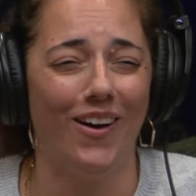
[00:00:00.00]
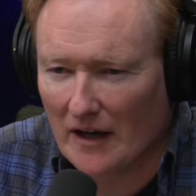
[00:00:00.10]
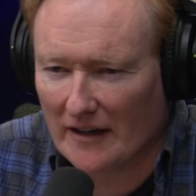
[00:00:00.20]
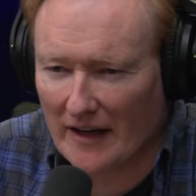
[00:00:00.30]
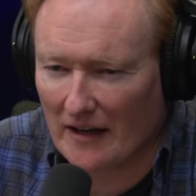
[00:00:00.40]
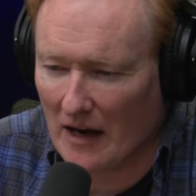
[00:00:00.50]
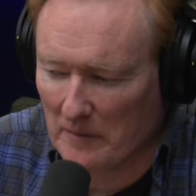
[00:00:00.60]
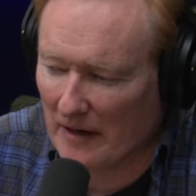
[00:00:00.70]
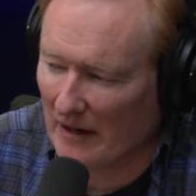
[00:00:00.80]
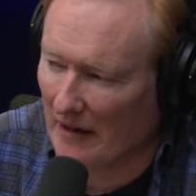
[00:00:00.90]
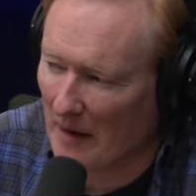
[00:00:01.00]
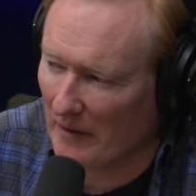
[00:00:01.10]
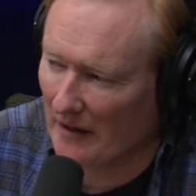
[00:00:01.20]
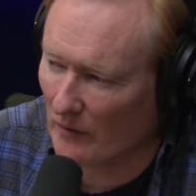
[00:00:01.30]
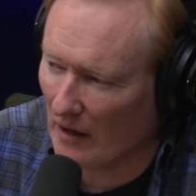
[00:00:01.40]
I can't. I mean, I
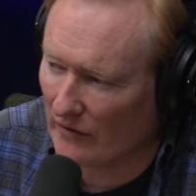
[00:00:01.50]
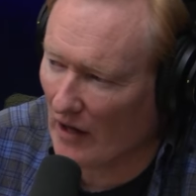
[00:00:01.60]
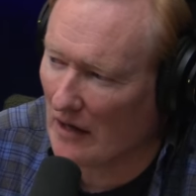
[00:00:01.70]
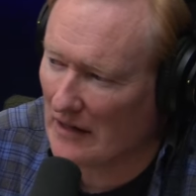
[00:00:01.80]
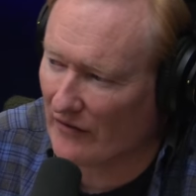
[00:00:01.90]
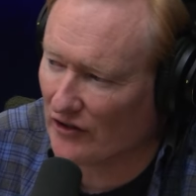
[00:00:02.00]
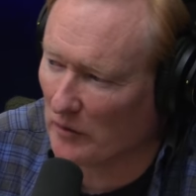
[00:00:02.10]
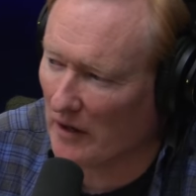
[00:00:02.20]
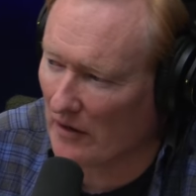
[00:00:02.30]
mean, I'll never do another